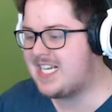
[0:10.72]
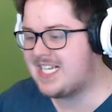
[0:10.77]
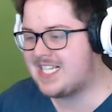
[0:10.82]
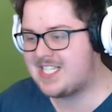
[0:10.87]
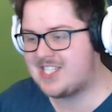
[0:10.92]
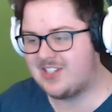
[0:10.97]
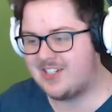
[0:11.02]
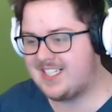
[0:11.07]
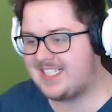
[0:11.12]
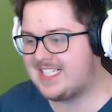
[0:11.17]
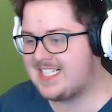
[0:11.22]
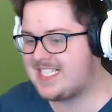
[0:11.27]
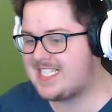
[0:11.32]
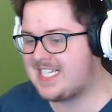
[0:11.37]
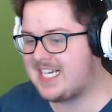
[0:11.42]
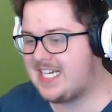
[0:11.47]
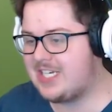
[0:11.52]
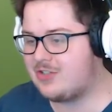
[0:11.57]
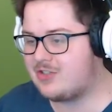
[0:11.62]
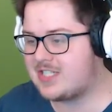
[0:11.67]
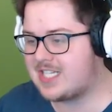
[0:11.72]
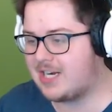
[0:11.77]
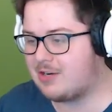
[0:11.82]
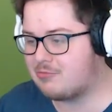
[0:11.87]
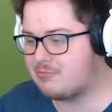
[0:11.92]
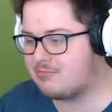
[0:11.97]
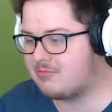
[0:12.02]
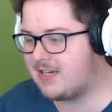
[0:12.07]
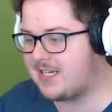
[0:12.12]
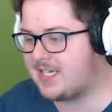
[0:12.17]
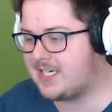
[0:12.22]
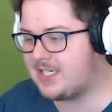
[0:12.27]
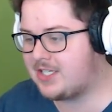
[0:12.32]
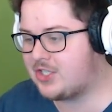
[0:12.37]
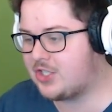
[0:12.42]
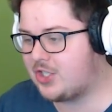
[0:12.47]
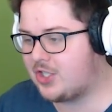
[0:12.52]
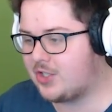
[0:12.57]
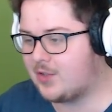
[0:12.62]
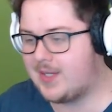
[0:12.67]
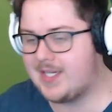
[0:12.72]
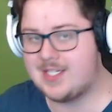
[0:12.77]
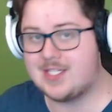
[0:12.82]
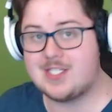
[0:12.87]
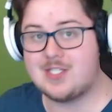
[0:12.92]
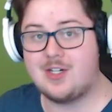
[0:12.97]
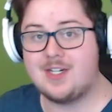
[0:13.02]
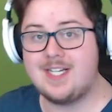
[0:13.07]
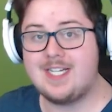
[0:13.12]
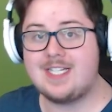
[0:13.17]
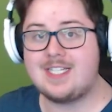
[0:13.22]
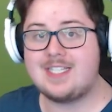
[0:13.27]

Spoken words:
Sonic and Tails are ready to go, and Sonic